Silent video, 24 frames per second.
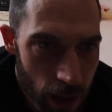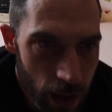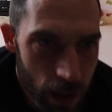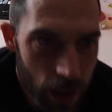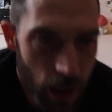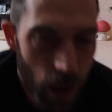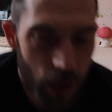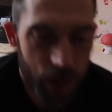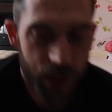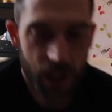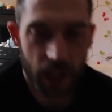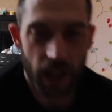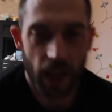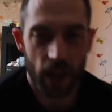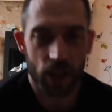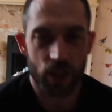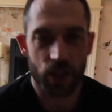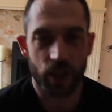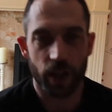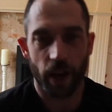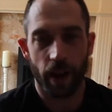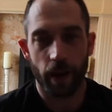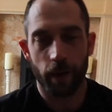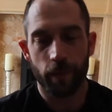
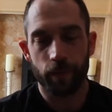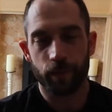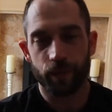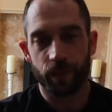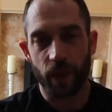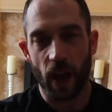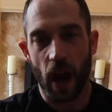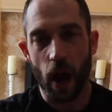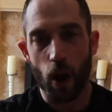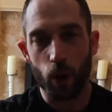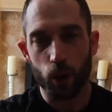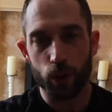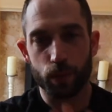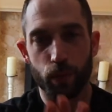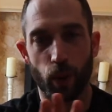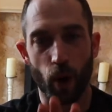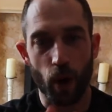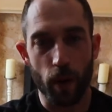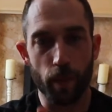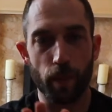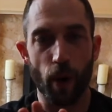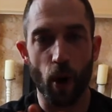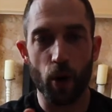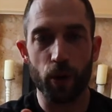Kartikashta, I was
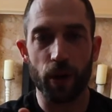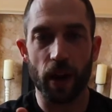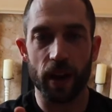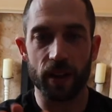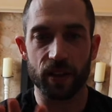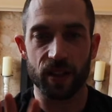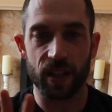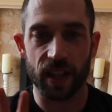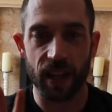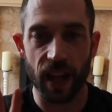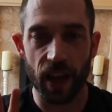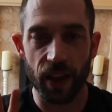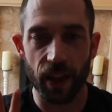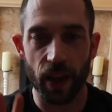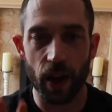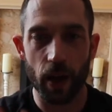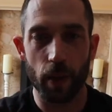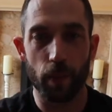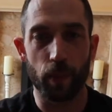putting both hands together,